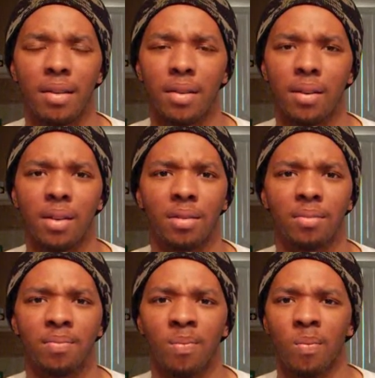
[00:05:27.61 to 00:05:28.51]
or
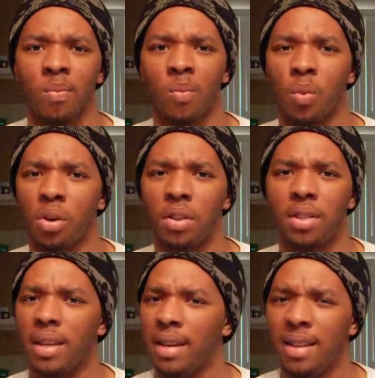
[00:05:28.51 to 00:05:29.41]

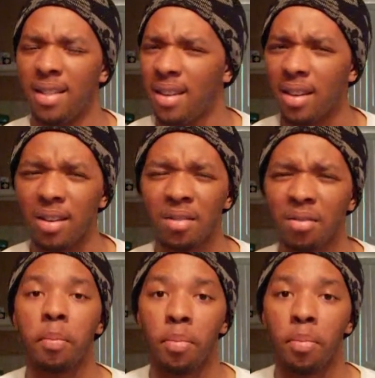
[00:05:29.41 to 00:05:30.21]
worth anything.